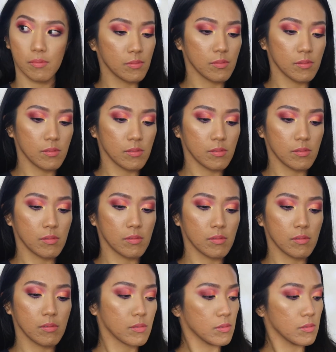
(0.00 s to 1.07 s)

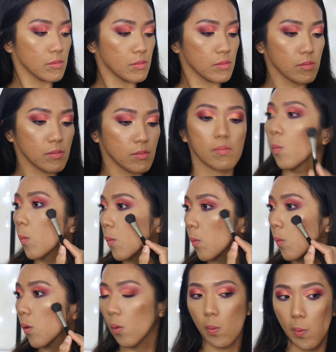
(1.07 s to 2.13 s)

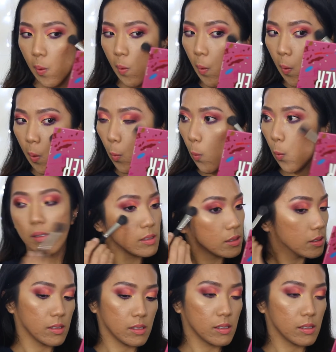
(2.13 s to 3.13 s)
Nothing is said.